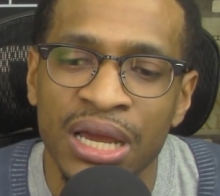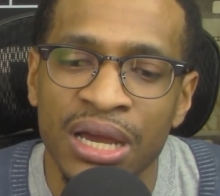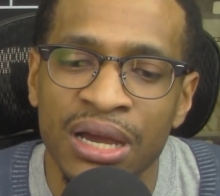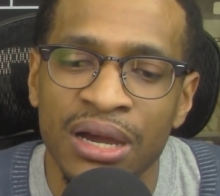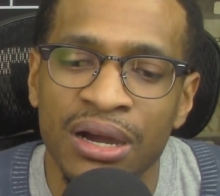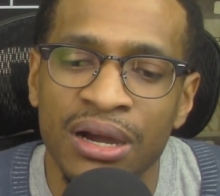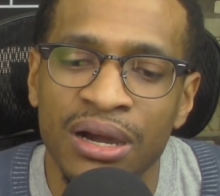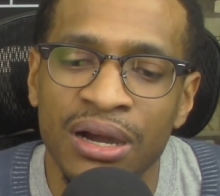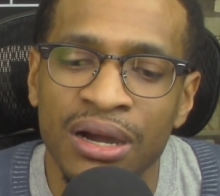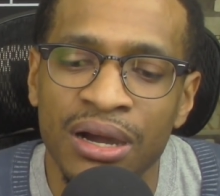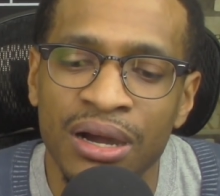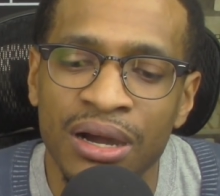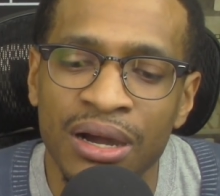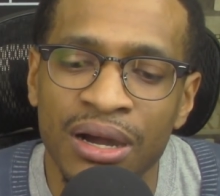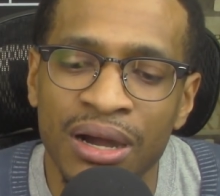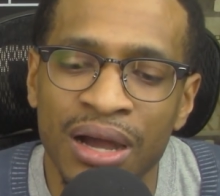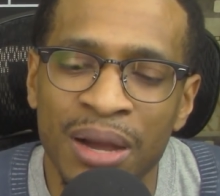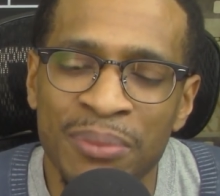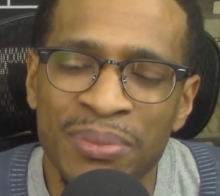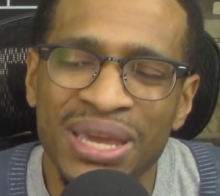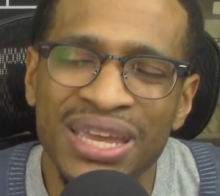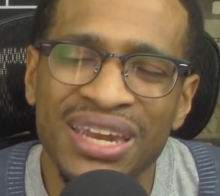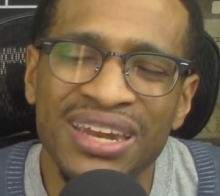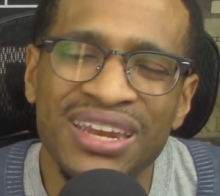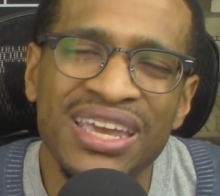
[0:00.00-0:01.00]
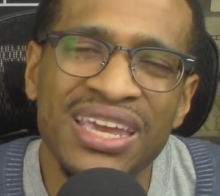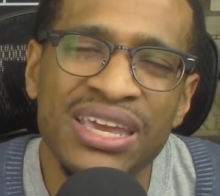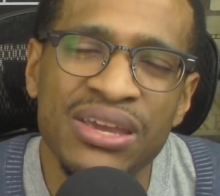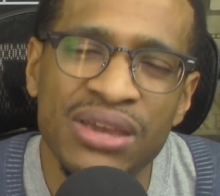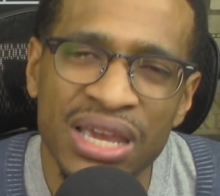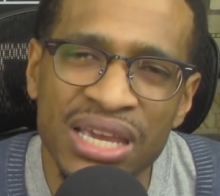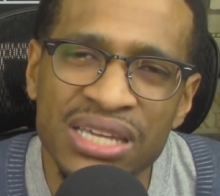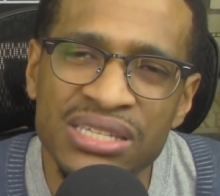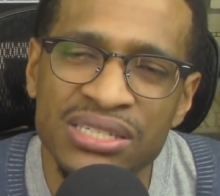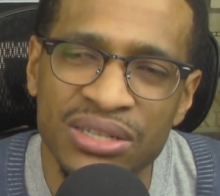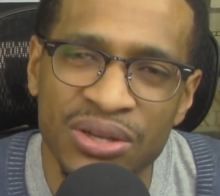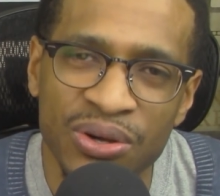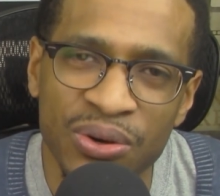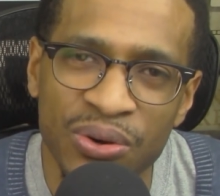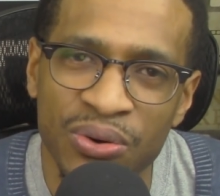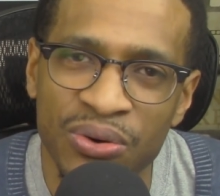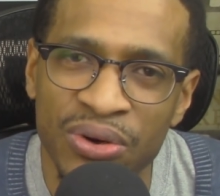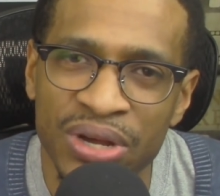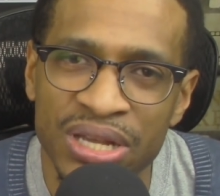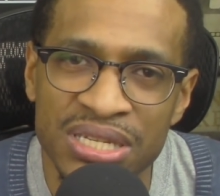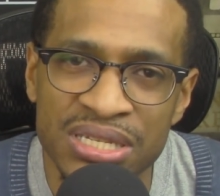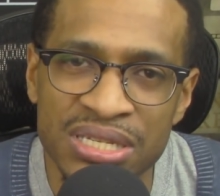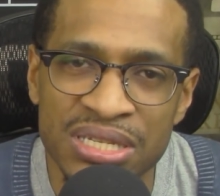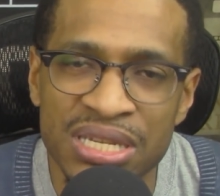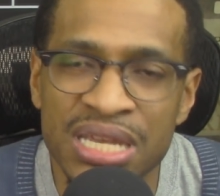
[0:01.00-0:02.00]
Uh, I mean, he, he's cool.
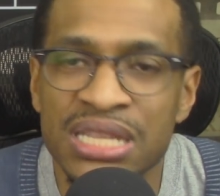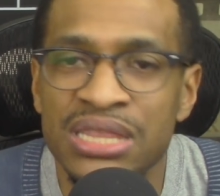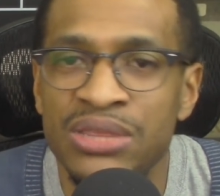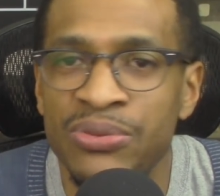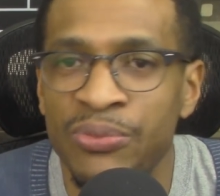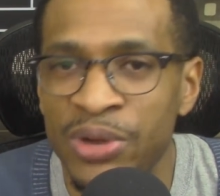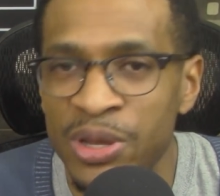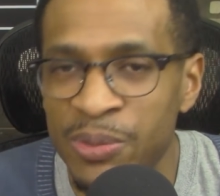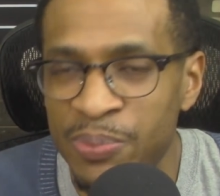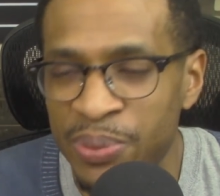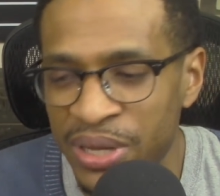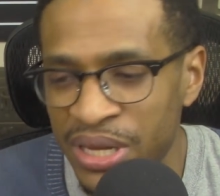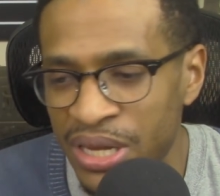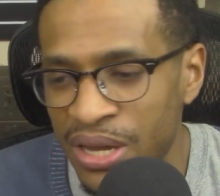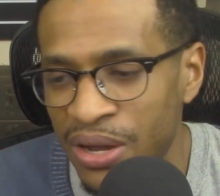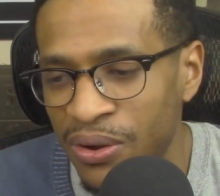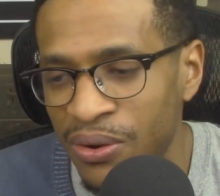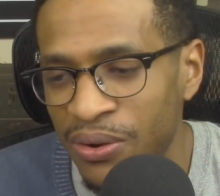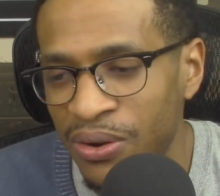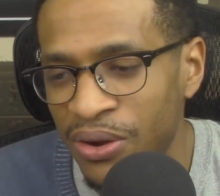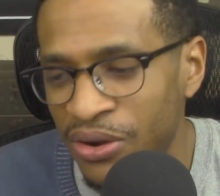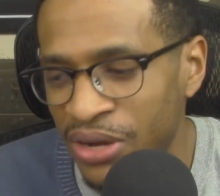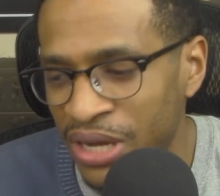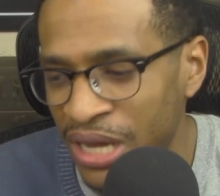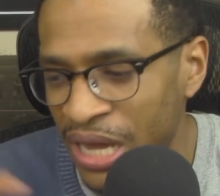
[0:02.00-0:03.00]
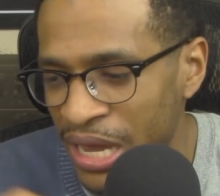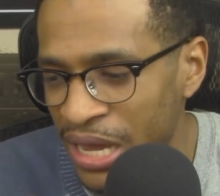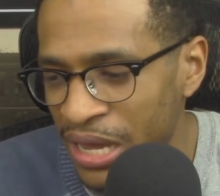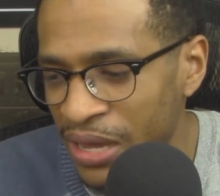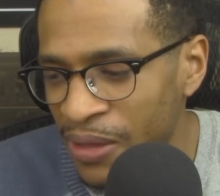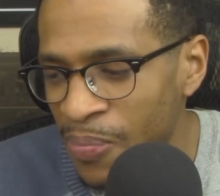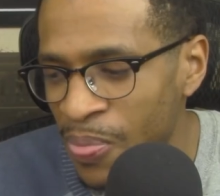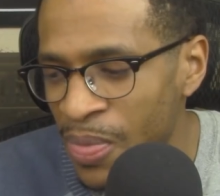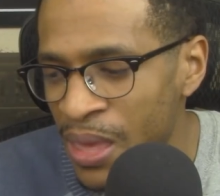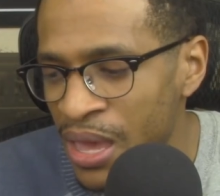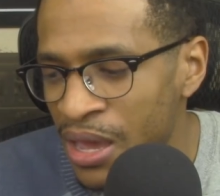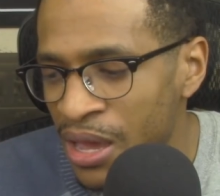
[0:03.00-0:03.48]
It's C three P O. Okay.